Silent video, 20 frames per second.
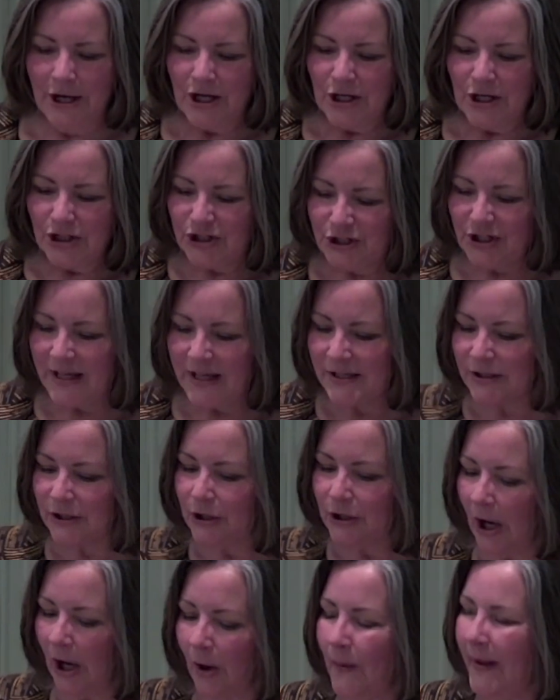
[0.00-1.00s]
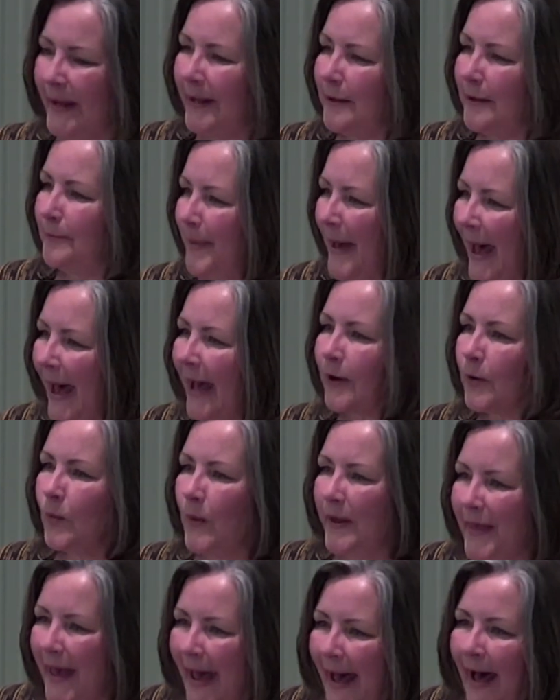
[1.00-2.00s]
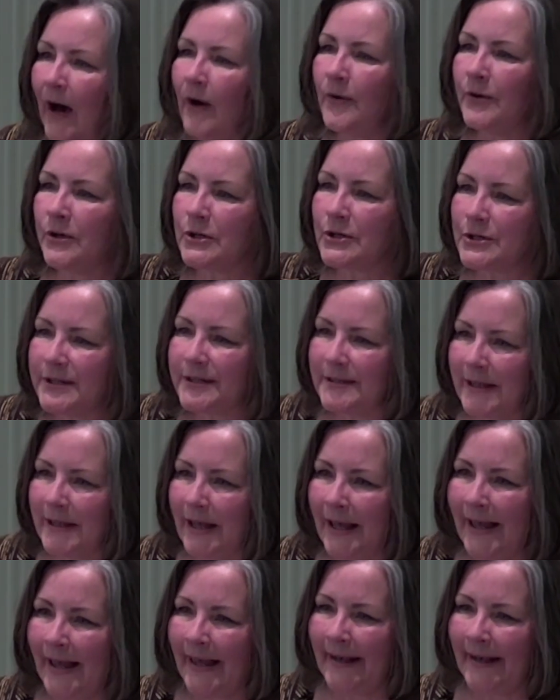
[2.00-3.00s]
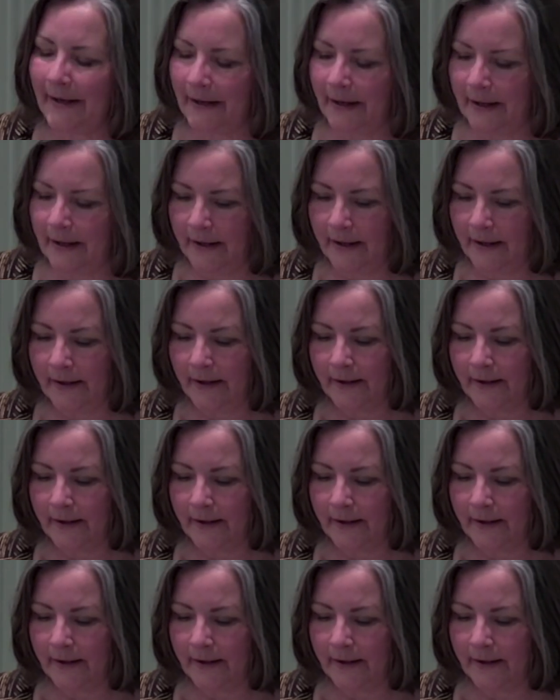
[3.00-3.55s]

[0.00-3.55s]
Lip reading: She's going back without her son.